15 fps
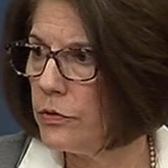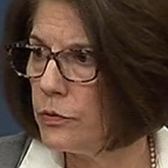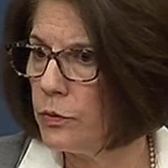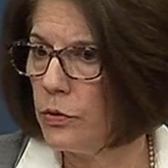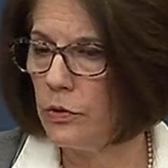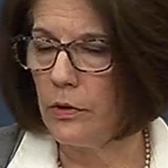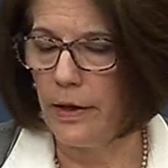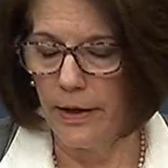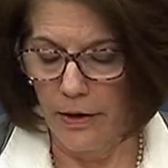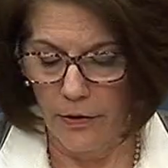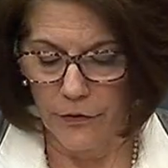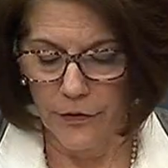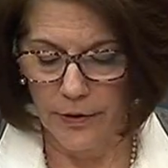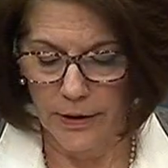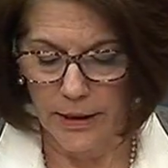rural
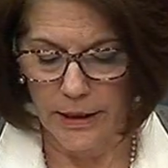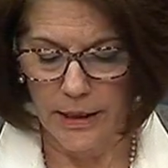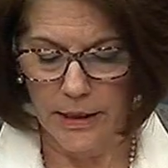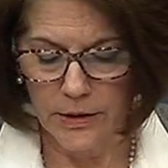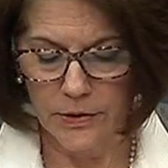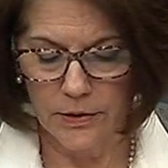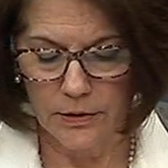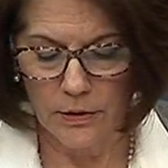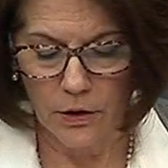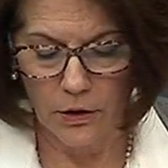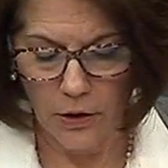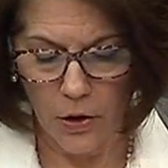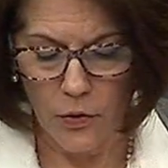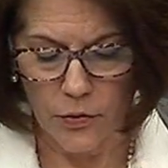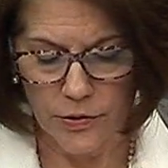health clinics
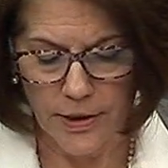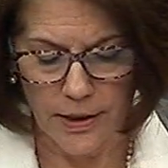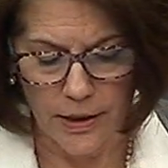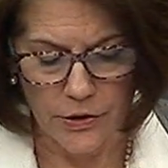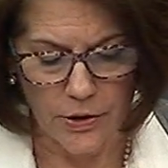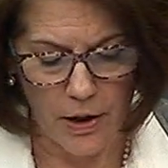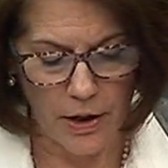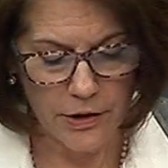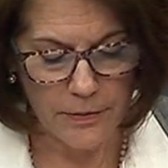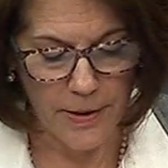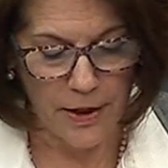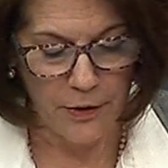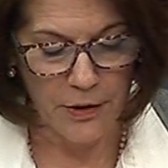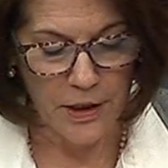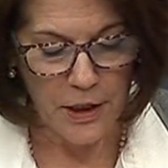close that I talked
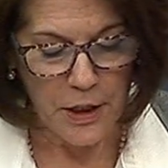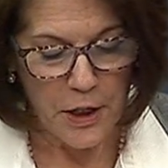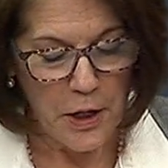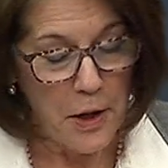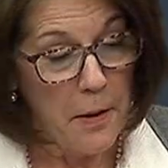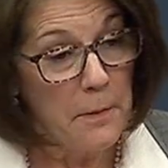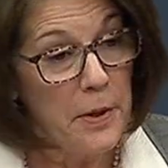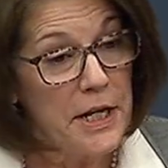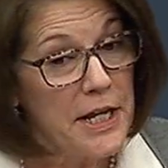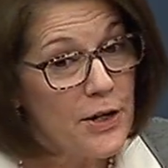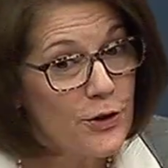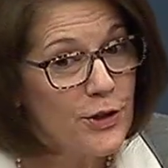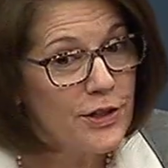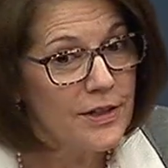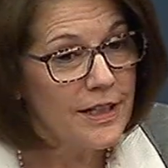about, but
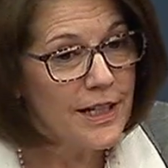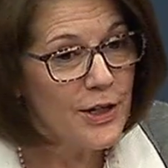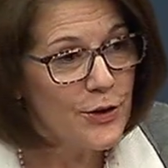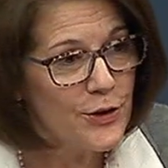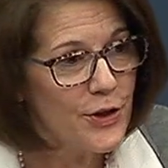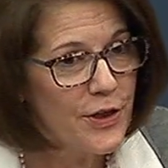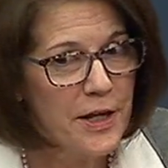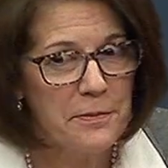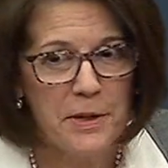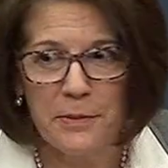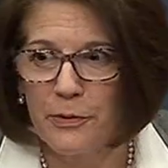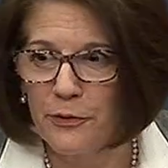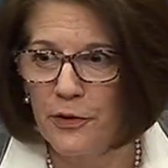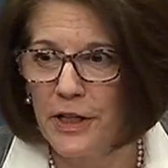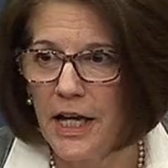here's the thing
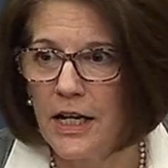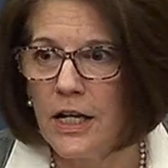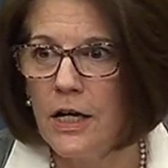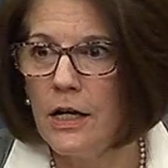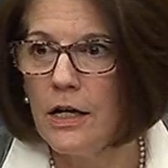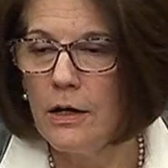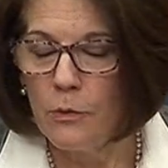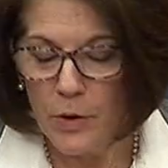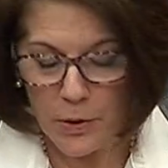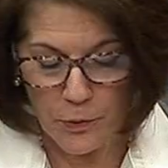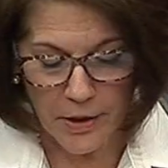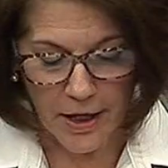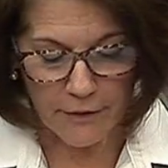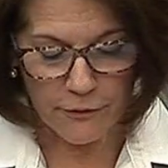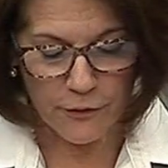people forget. We
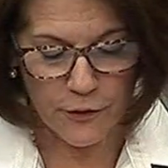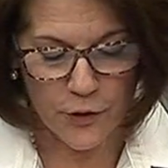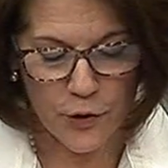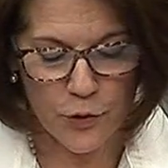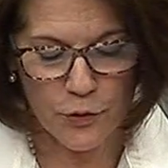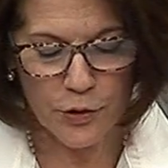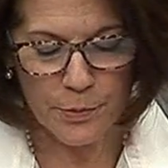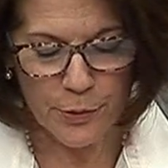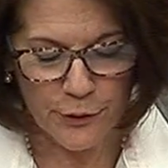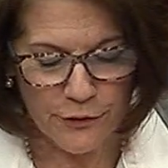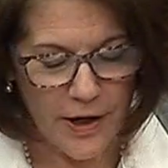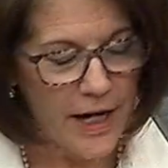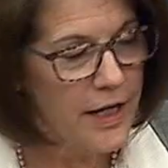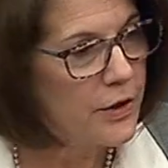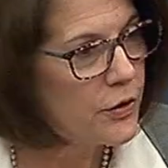would have fewer
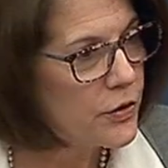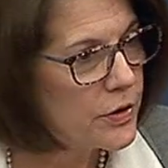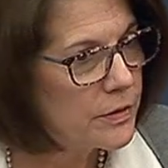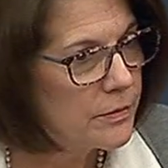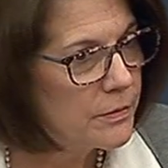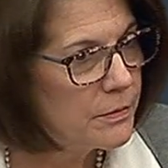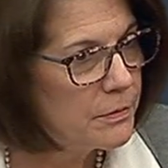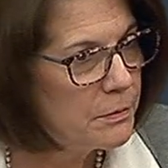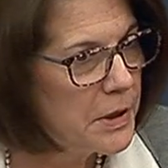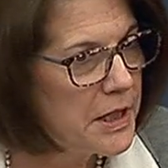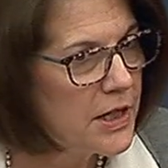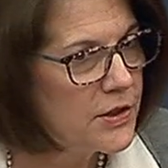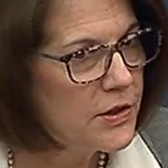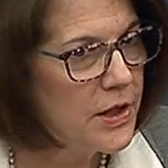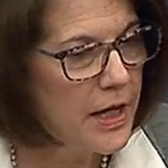providers
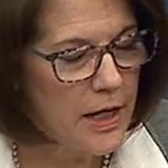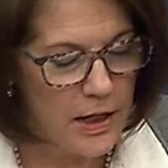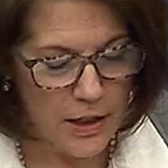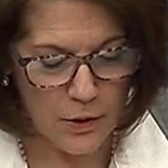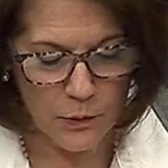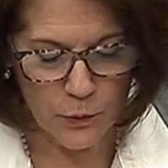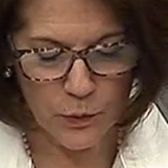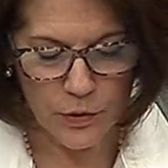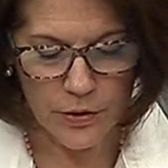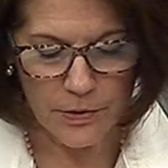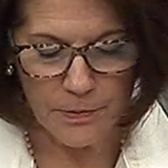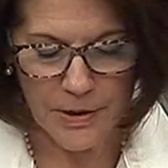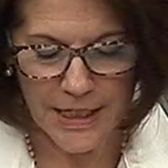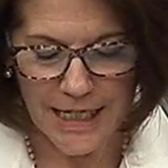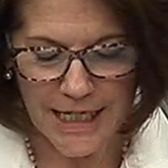because they
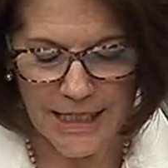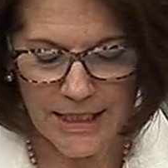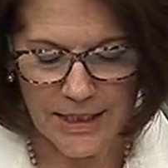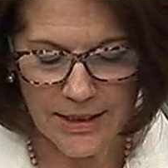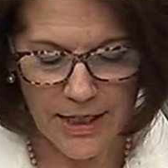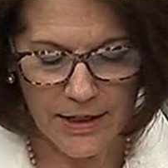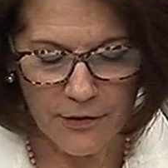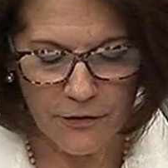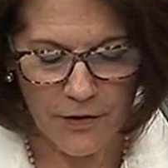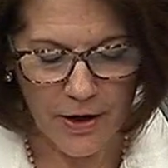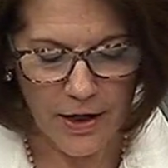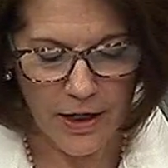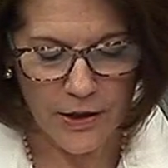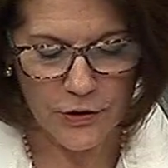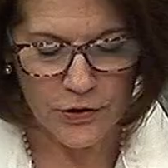would be
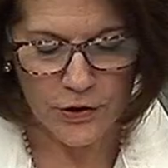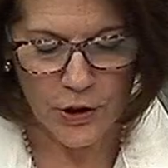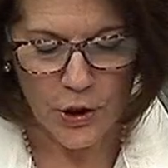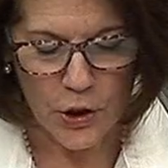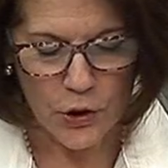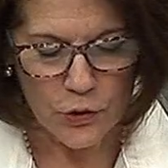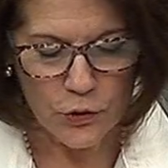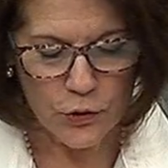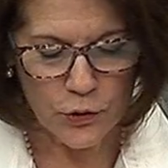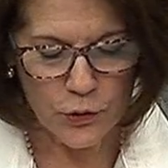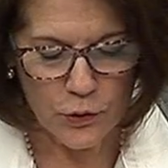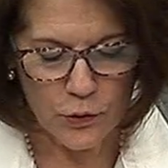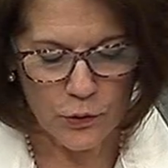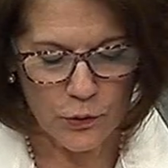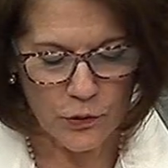incentivized
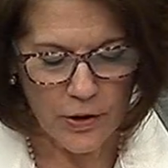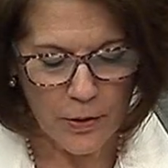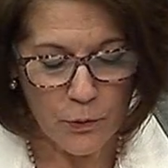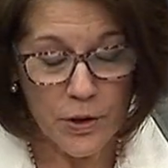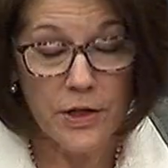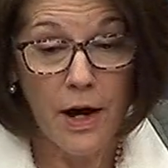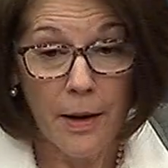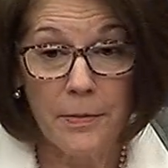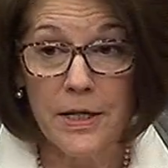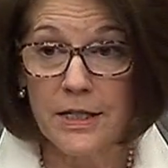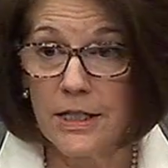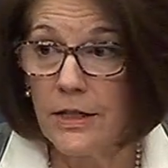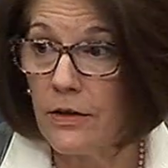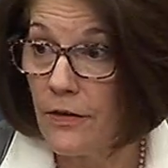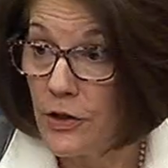they would not be
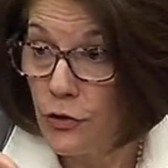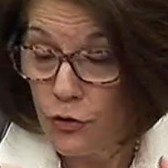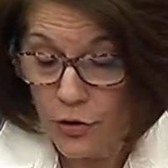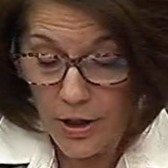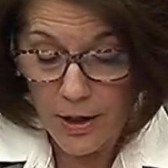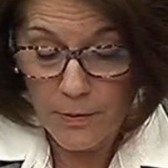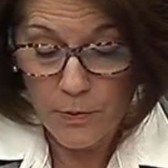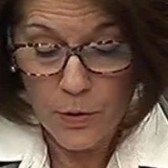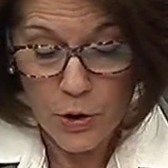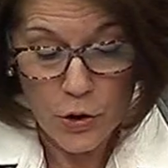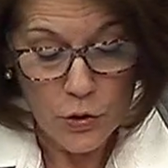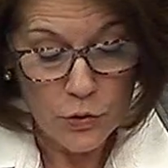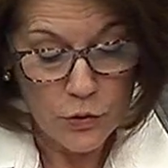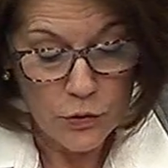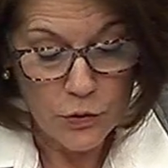incentivized to come
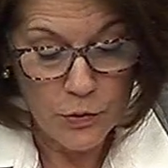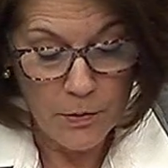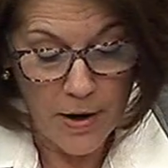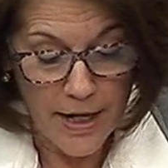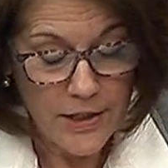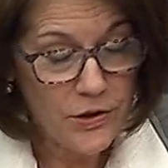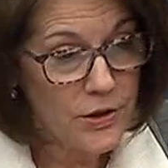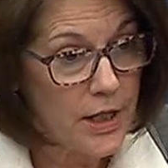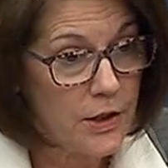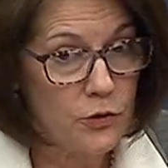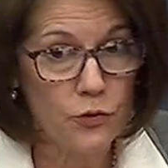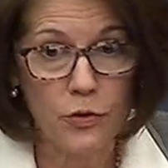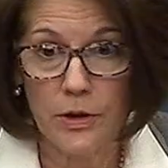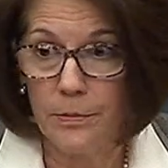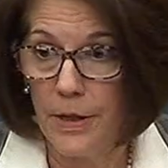to my state and
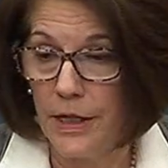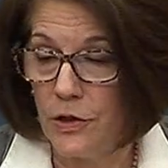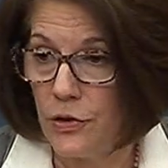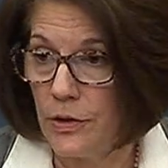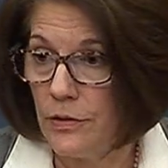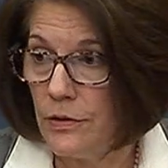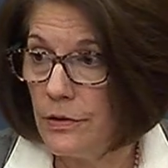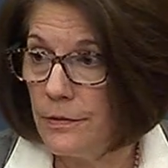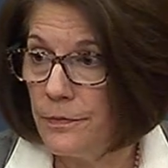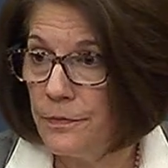treat patients.